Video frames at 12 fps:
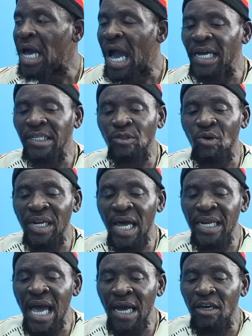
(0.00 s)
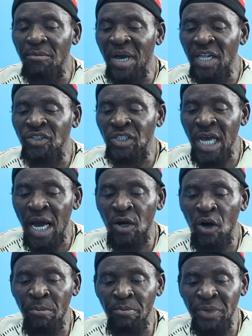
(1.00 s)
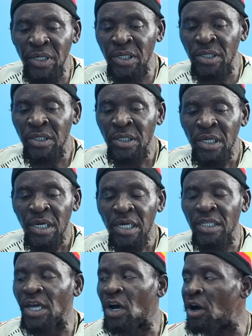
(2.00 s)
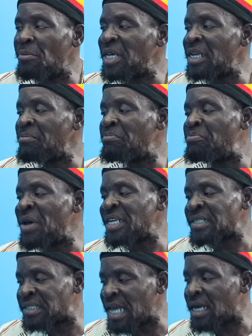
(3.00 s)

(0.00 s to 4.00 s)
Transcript: And so when the documentary are complete, it are gonna be the best